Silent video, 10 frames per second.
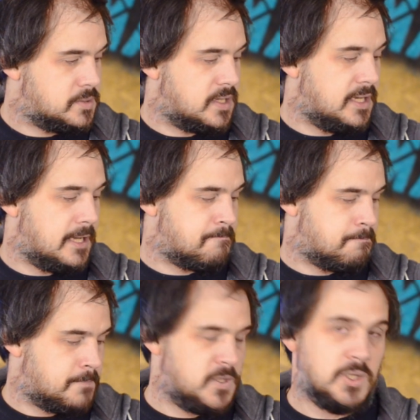So yeah,
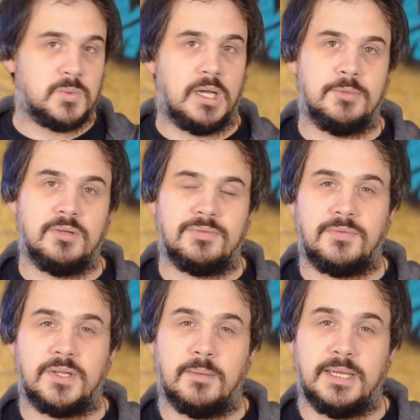use white moth if
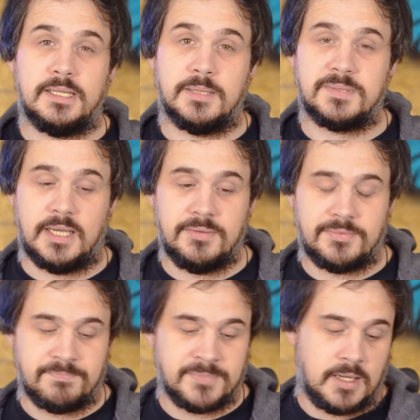you're going to make your tips safe.
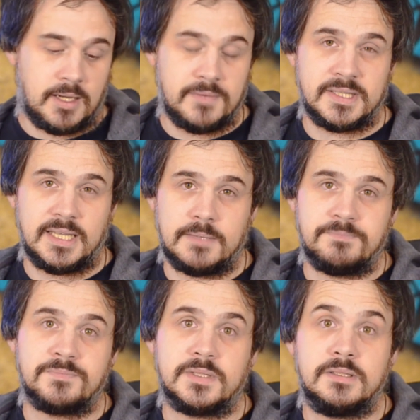Other than
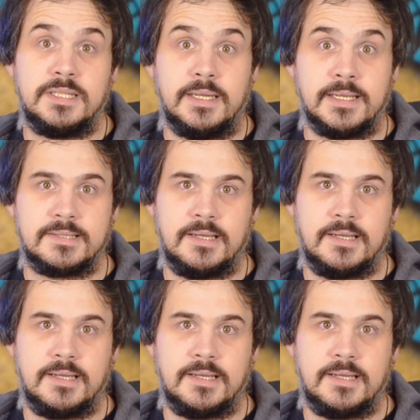that, see you next